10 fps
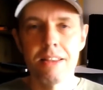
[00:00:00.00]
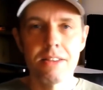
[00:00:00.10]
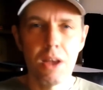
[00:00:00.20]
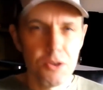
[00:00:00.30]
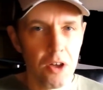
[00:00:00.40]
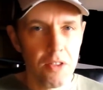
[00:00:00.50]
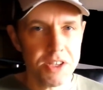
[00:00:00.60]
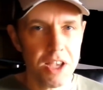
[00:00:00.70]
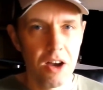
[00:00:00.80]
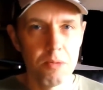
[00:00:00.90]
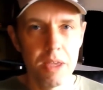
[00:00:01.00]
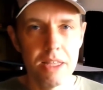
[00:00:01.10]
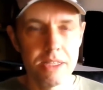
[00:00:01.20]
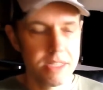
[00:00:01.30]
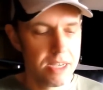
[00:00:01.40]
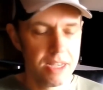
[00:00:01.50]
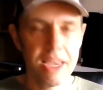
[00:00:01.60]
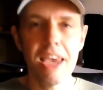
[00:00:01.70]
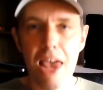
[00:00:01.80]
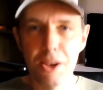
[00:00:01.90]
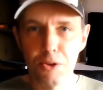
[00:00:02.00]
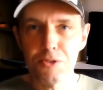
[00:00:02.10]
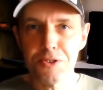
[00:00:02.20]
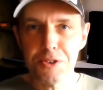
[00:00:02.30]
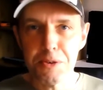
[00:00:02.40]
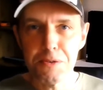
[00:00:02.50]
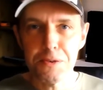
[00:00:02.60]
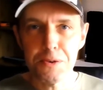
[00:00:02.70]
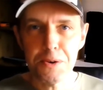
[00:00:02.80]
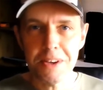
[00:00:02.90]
Don't try this at home, kids. Get an adult to do it for